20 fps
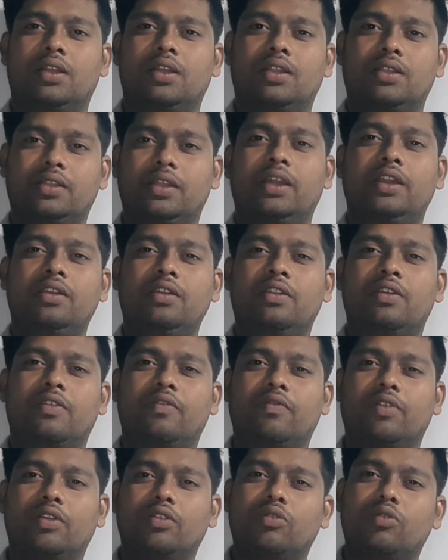Then we
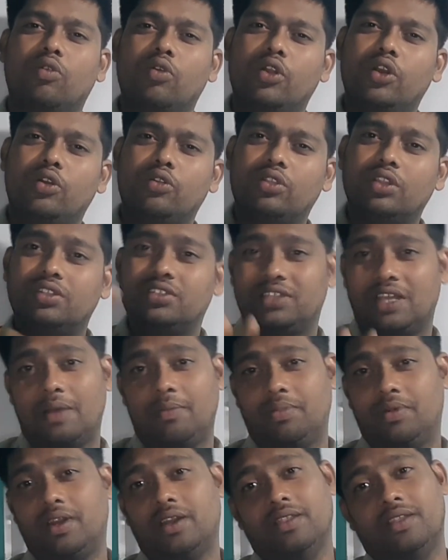will go into the
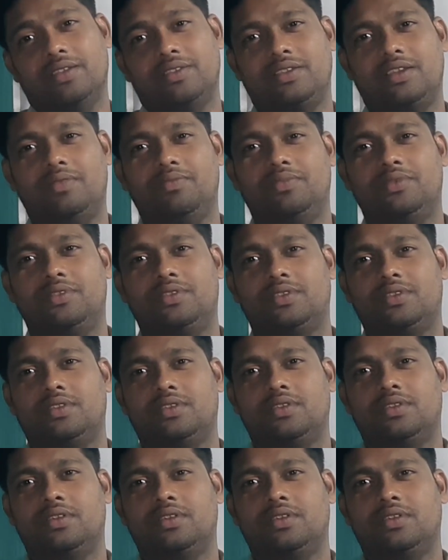chapter and the sums,